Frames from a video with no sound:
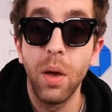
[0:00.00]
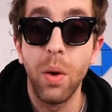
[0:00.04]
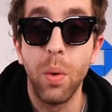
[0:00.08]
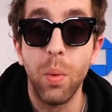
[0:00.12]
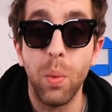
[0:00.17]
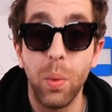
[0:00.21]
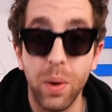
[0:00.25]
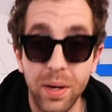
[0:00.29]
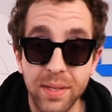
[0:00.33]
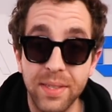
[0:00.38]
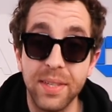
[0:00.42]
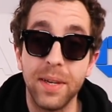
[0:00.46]

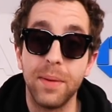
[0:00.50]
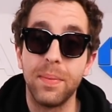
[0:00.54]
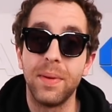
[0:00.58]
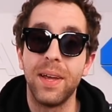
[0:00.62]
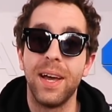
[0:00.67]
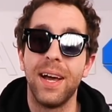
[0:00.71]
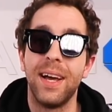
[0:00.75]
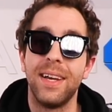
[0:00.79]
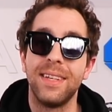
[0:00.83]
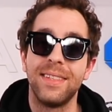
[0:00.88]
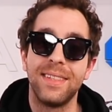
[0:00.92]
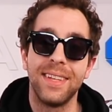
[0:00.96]
What's up
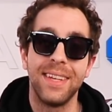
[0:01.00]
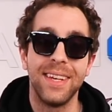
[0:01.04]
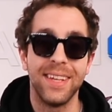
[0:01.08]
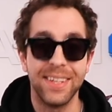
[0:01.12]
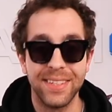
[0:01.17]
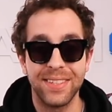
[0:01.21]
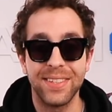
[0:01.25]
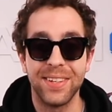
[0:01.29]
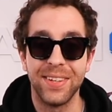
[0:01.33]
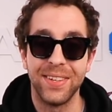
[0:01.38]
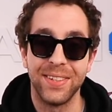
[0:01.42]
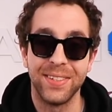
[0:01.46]
guys,
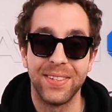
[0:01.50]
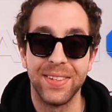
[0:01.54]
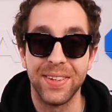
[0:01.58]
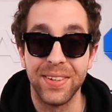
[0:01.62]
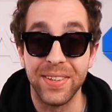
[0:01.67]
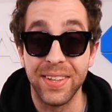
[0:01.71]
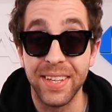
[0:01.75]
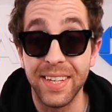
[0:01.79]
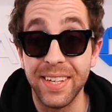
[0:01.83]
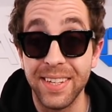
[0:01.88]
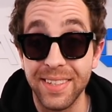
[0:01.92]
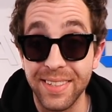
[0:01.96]
it's Tierno
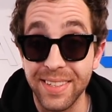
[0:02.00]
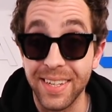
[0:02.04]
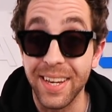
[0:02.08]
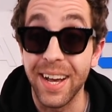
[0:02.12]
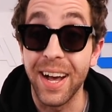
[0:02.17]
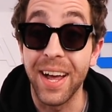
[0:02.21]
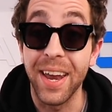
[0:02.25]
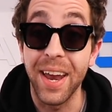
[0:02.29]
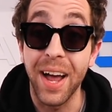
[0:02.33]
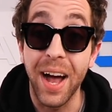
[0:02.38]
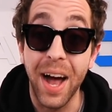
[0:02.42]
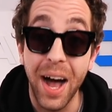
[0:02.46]
the Yeezy
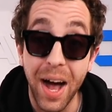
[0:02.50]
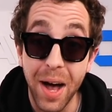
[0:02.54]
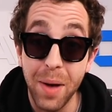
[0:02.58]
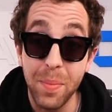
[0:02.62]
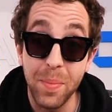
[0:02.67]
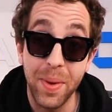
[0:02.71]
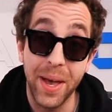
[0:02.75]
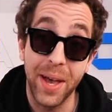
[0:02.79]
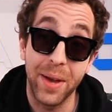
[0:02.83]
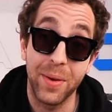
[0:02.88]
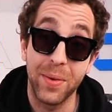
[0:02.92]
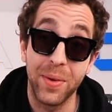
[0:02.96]
God. I'm
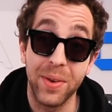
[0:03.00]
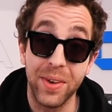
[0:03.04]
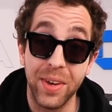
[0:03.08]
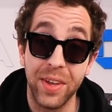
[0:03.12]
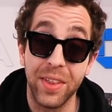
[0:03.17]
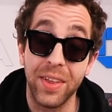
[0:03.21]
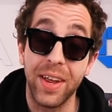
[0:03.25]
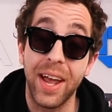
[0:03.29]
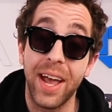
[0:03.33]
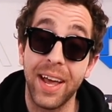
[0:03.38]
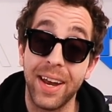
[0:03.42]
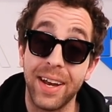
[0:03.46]
back with
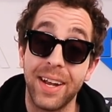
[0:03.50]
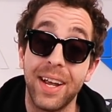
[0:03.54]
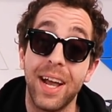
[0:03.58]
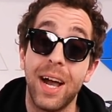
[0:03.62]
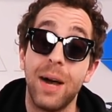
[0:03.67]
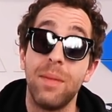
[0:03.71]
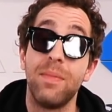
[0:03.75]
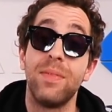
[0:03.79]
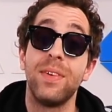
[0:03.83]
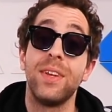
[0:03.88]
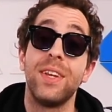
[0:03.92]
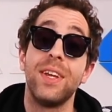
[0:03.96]
another How to
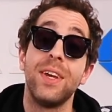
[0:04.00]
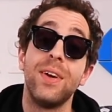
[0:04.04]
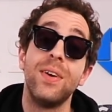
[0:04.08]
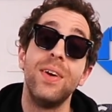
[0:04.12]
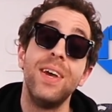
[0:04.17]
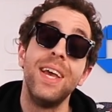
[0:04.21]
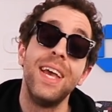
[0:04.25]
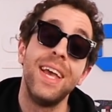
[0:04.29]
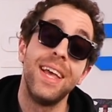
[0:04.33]
Cop video.